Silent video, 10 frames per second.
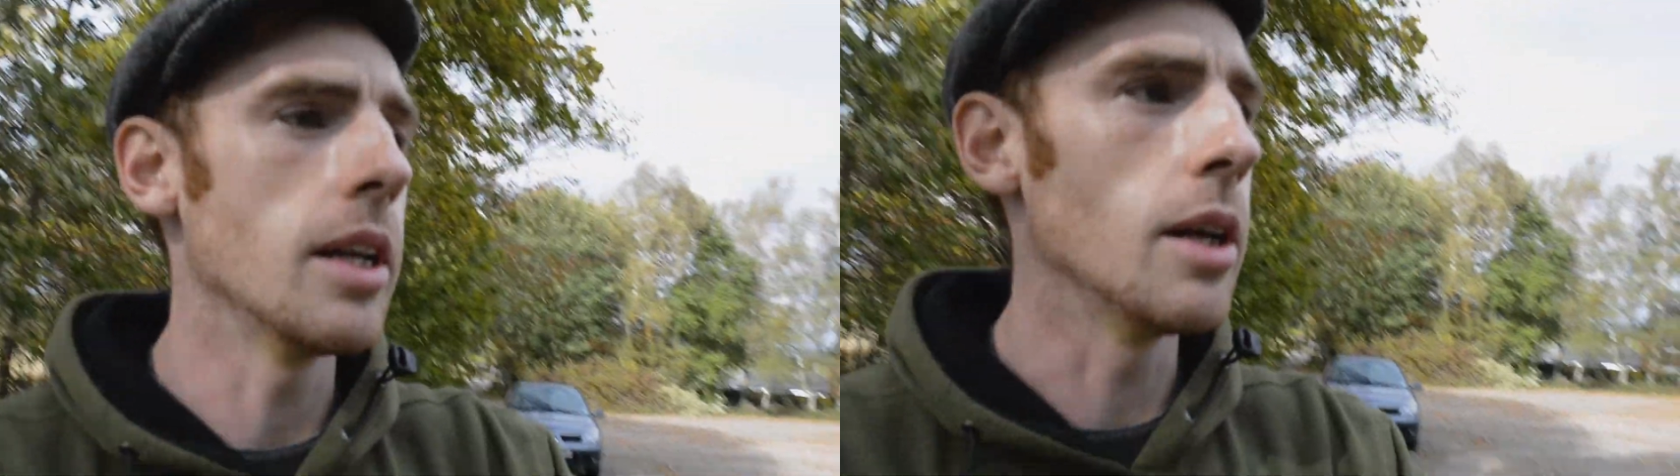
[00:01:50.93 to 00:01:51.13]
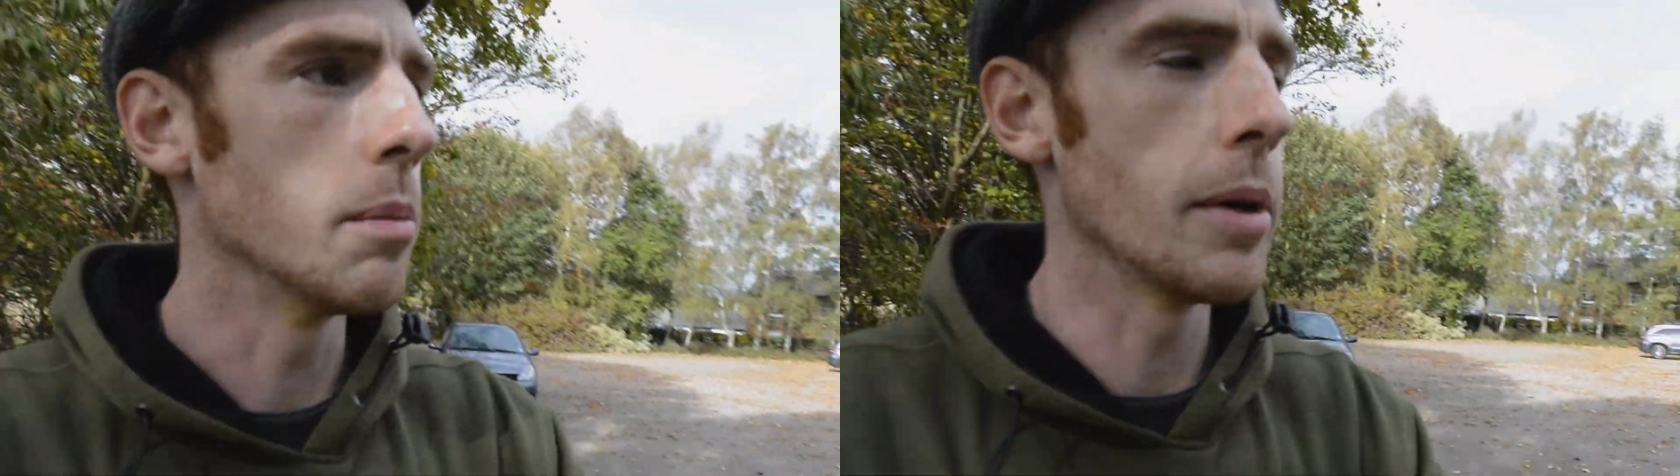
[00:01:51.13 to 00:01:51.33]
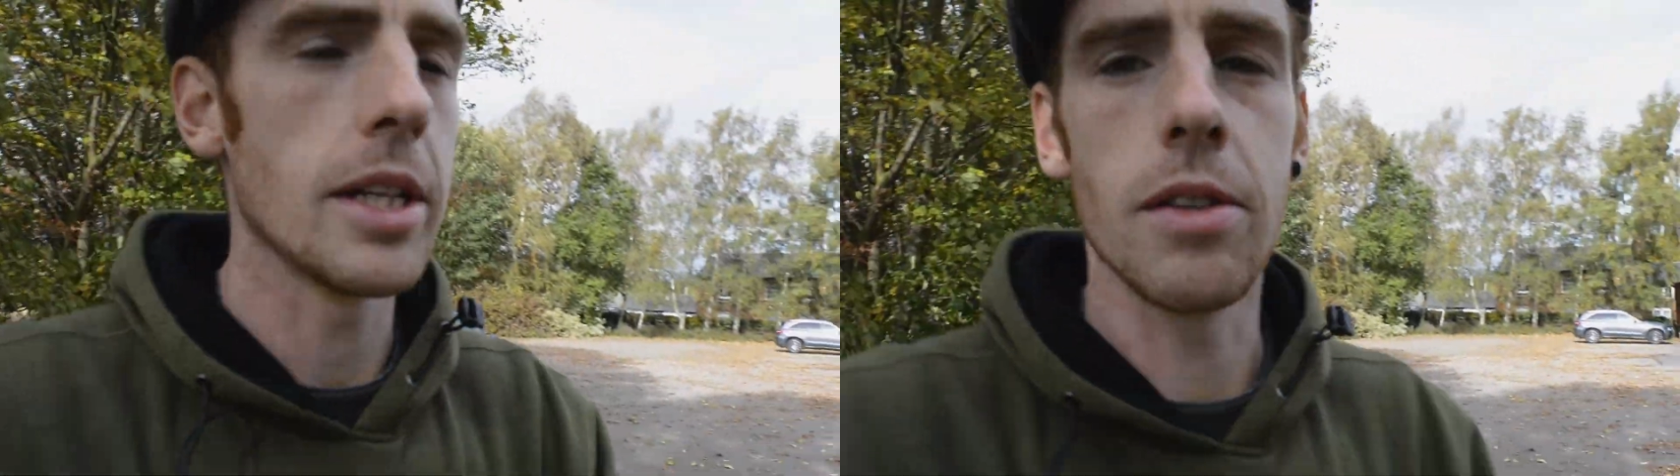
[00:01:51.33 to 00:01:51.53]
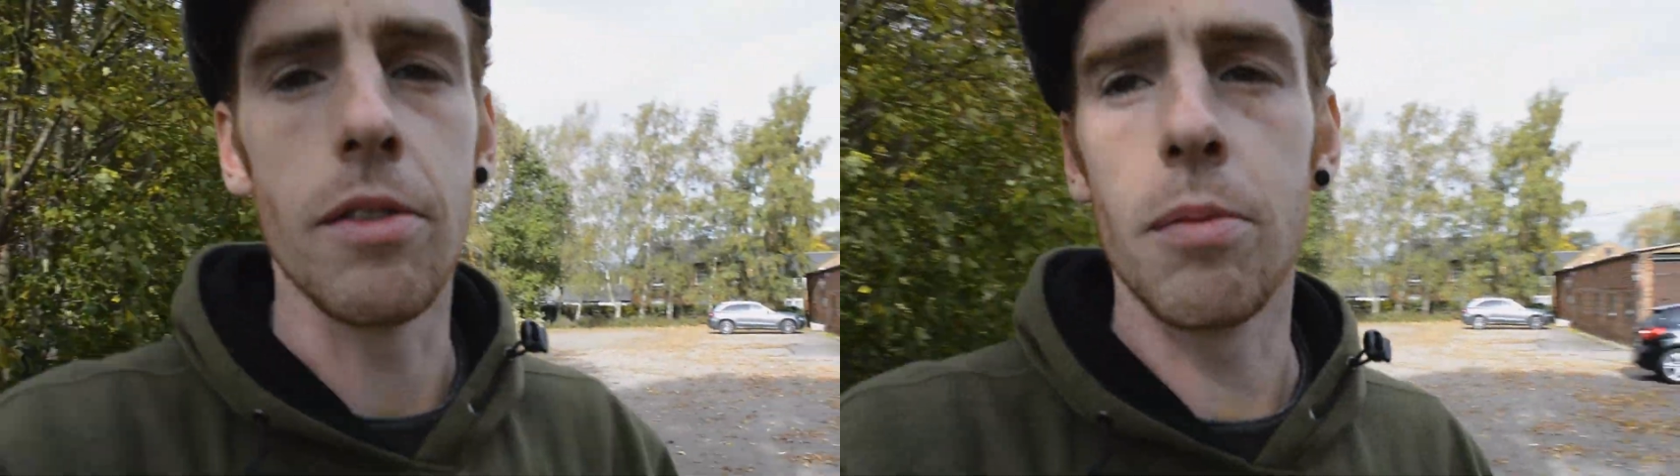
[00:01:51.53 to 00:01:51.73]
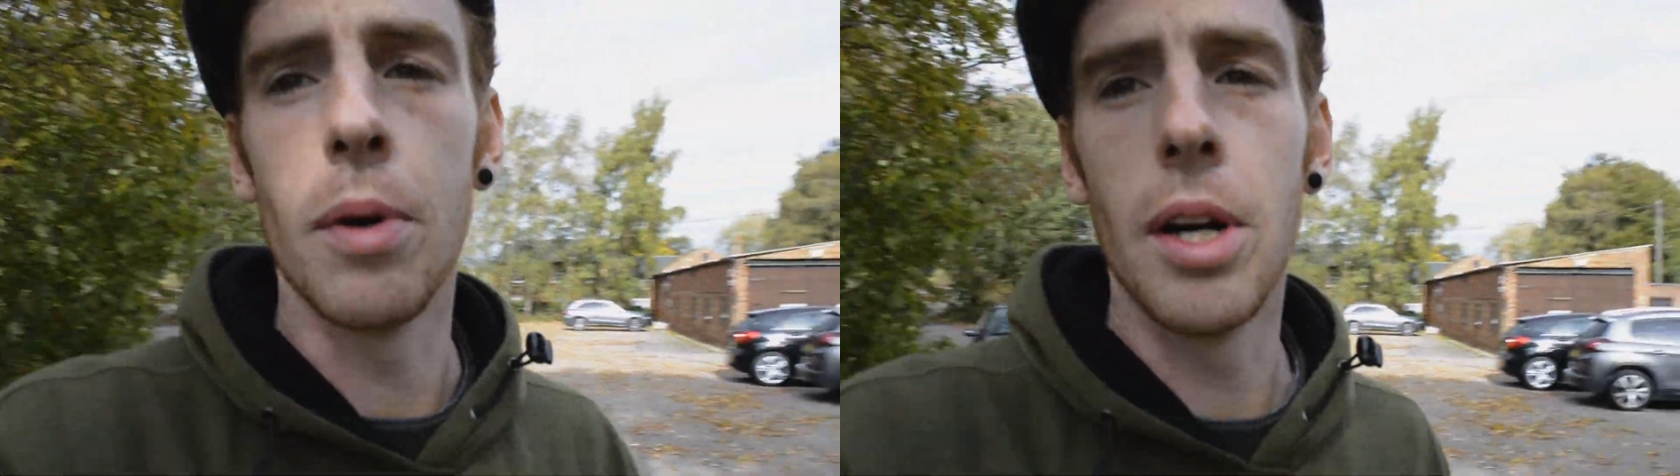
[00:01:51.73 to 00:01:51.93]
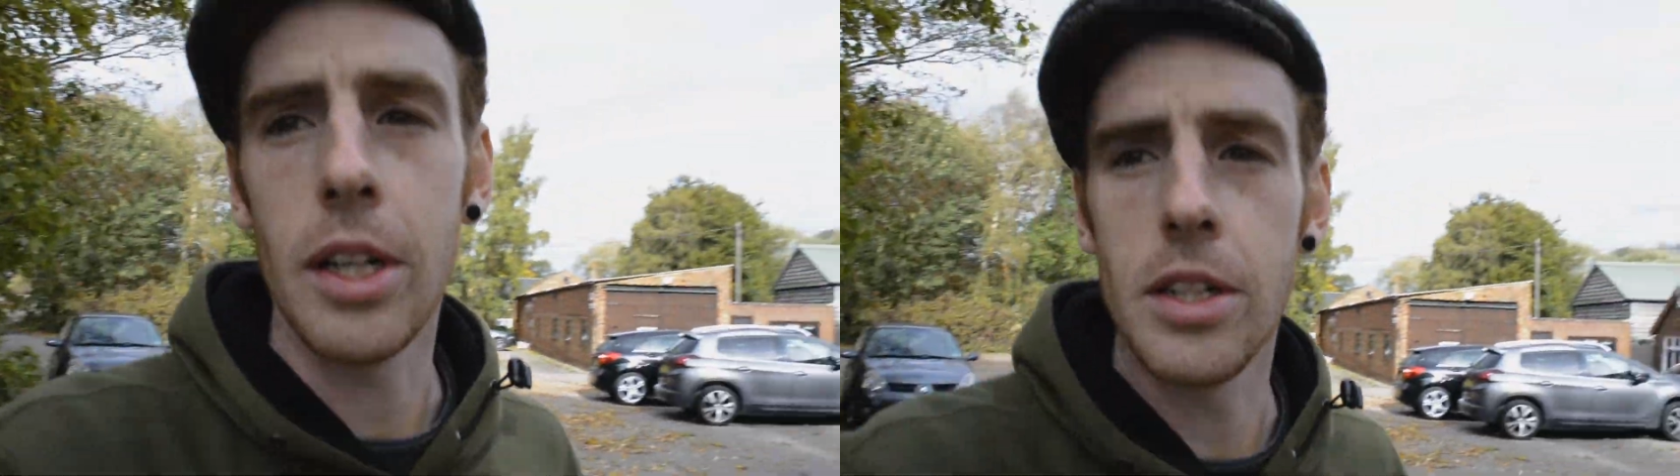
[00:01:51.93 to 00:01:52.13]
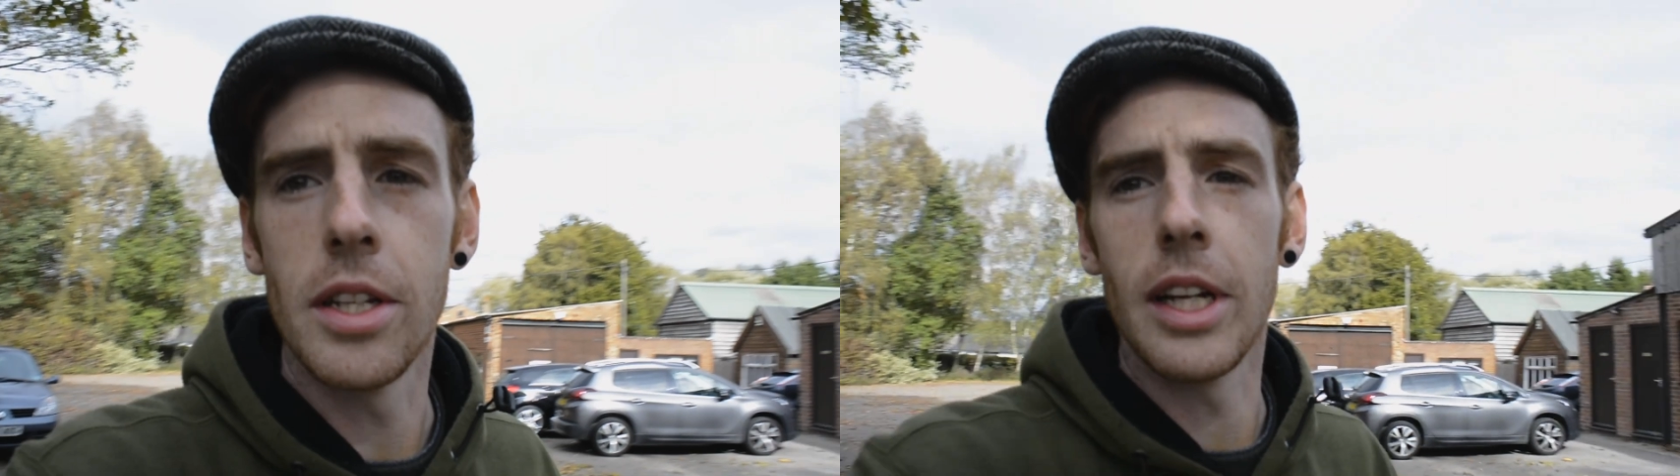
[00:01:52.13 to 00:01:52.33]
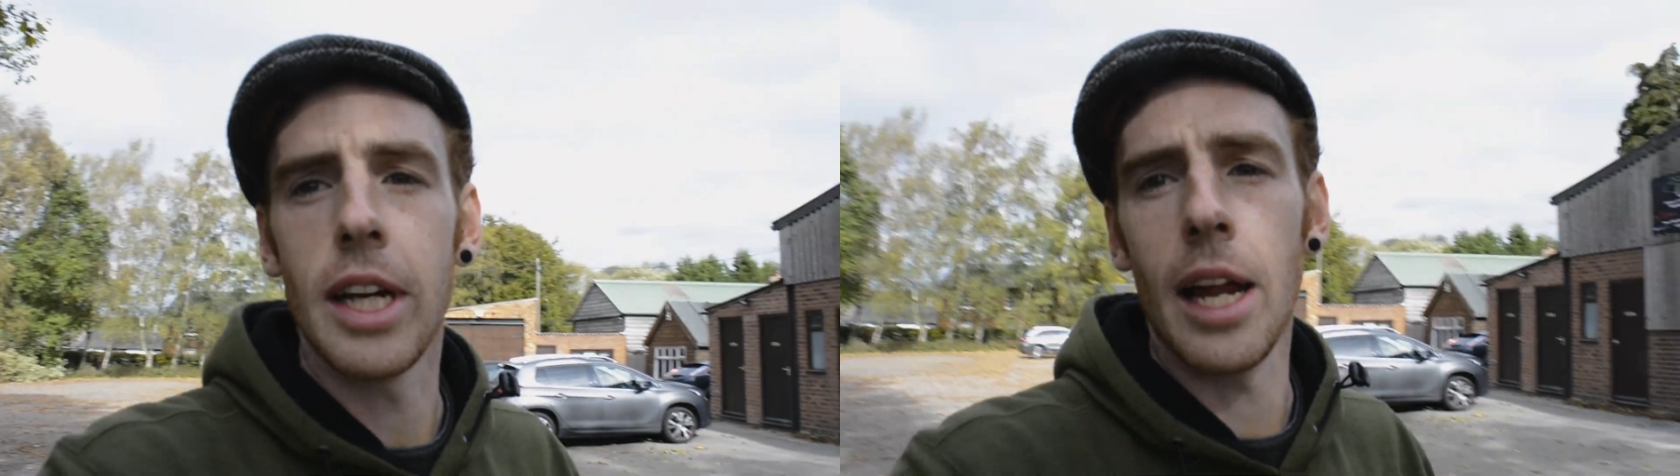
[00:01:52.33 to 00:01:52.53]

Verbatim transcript: little bits of work to the